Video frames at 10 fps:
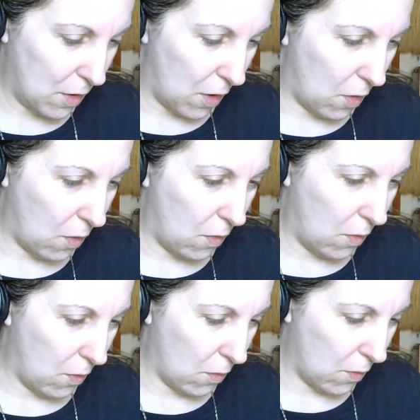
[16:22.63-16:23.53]

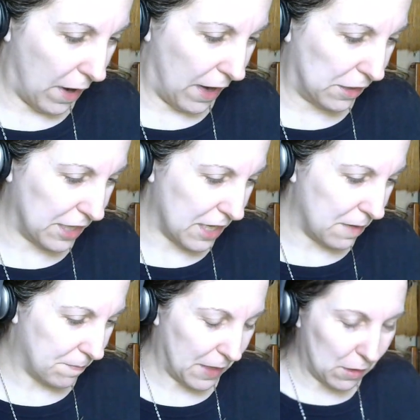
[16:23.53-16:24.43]
Oh, I see.
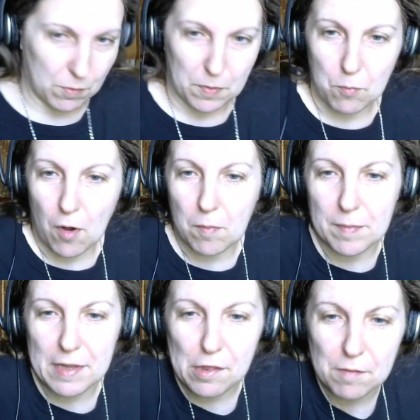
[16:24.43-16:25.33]
That's what the problem
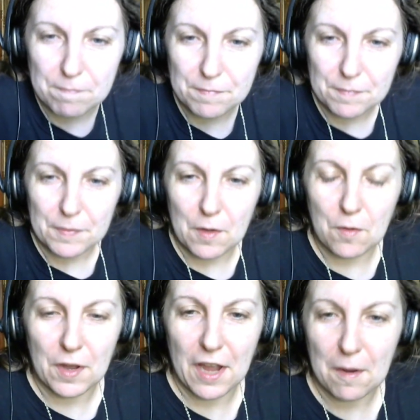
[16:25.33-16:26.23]
is.
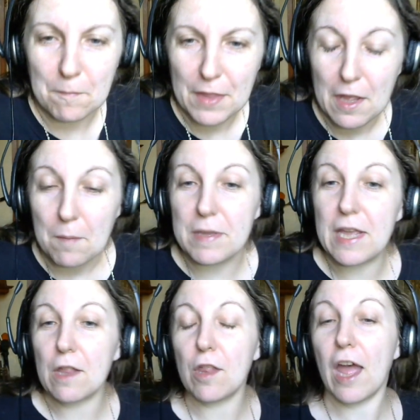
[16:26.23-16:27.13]
Okay.
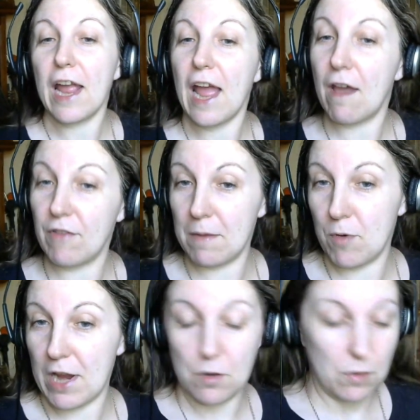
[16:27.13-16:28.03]
Because I have a
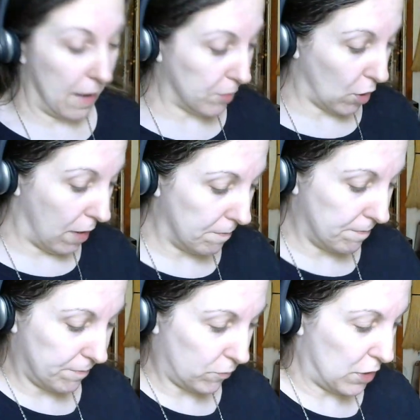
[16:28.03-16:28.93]
brand new laptop,
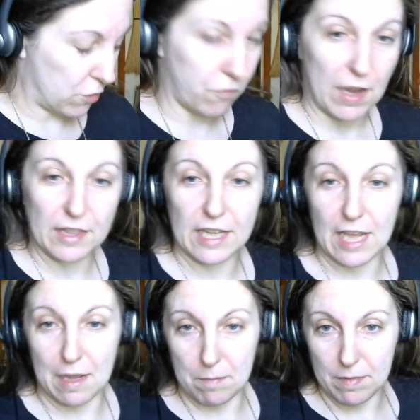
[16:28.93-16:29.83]
which finally
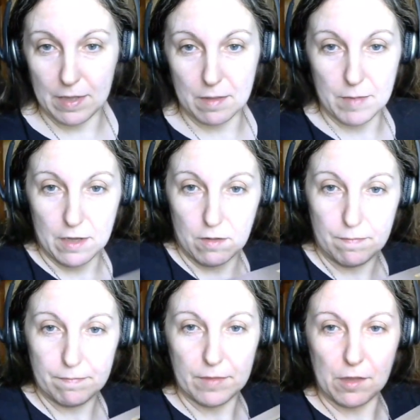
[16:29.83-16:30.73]
came in the mail.
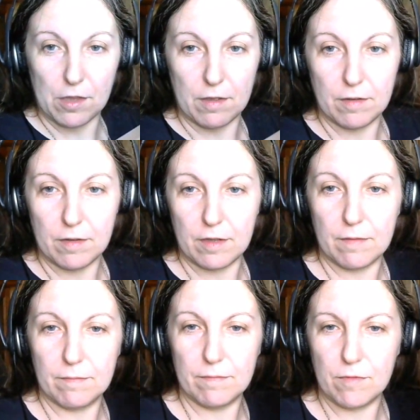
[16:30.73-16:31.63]
Let's see.
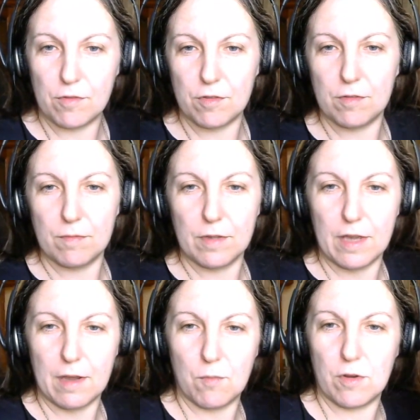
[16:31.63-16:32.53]

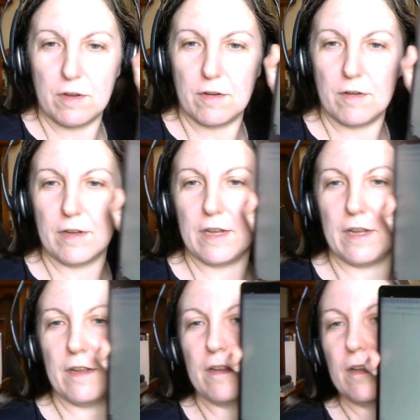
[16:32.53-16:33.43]
Camera here. Okay.
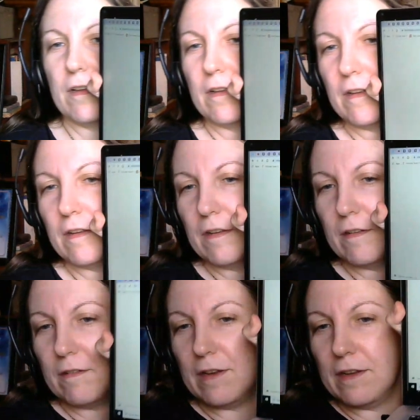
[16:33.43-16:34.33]

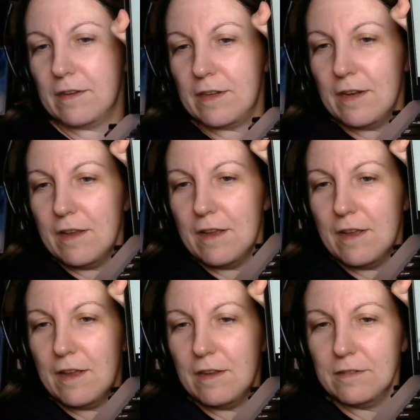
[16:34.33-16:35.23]
Right.
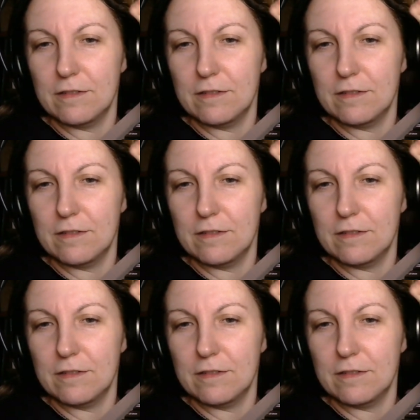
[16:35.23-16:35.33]
Ta-da!